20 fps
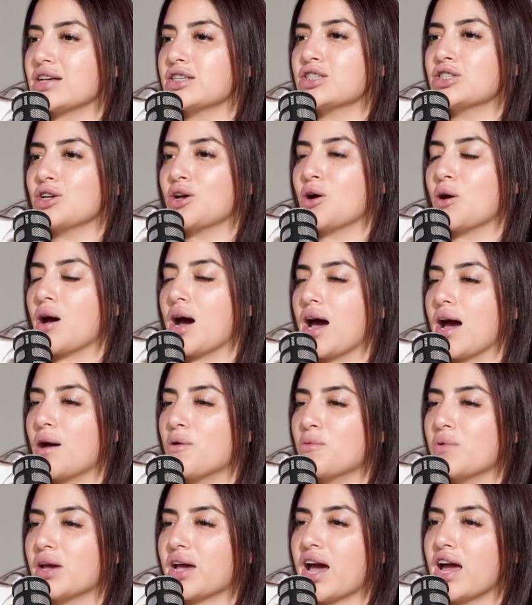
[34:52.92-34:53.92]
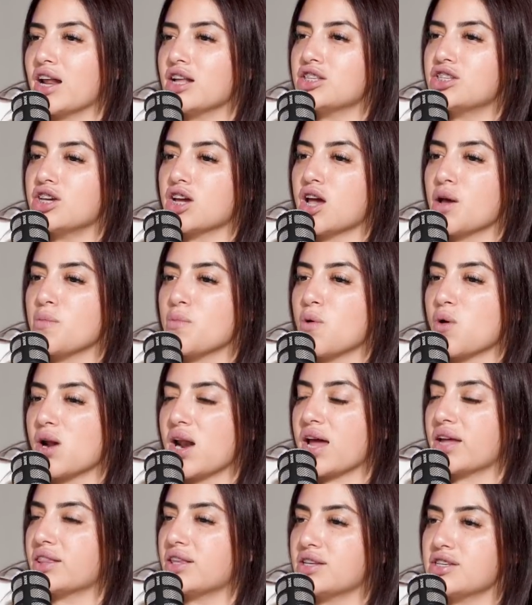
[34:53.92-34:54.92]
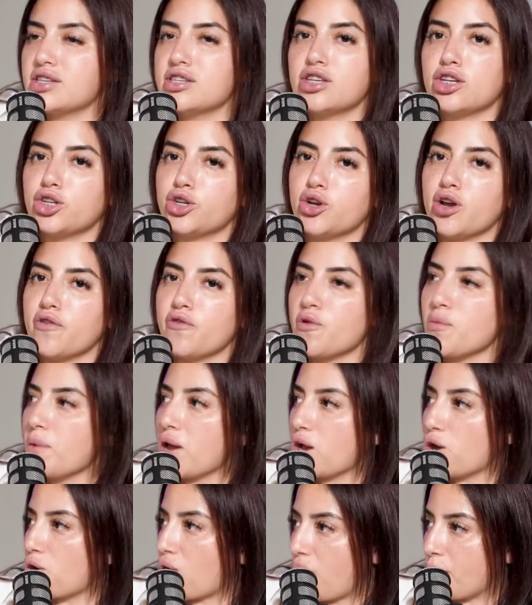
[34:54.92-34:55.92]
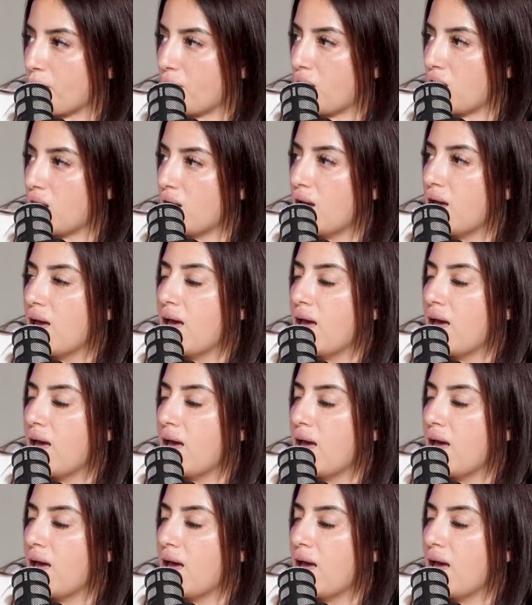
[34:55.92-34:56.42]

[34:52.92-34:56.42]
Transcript: So we kind of took it more like this is a trip for my grandma,